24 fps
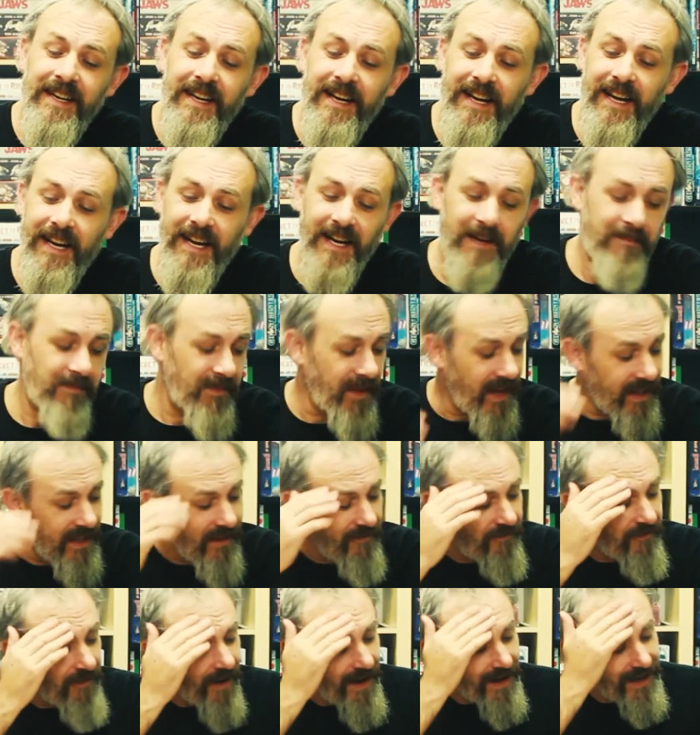Uh, and
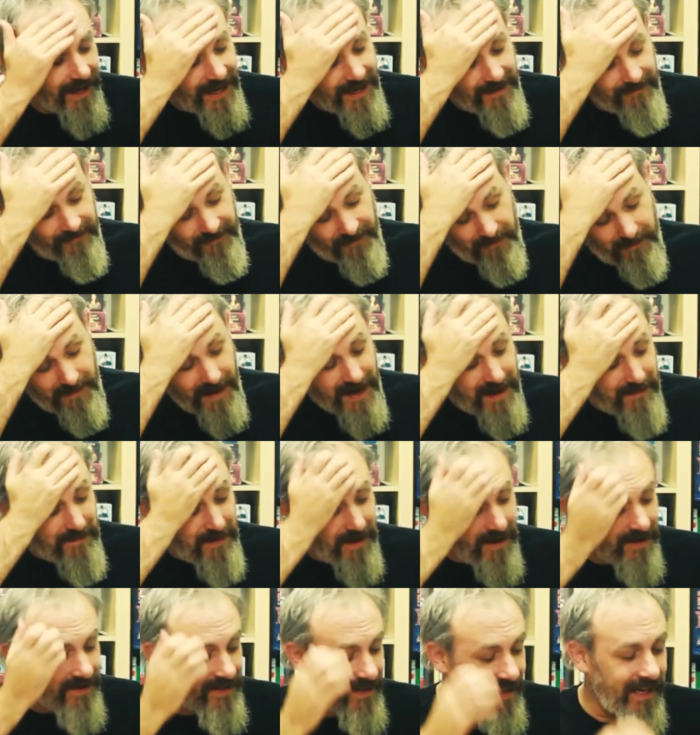then finally, for me
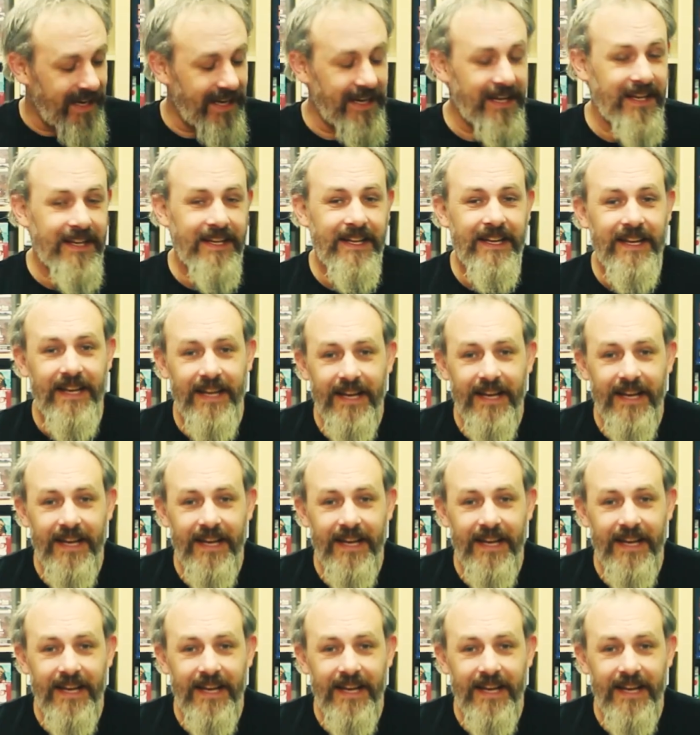personally,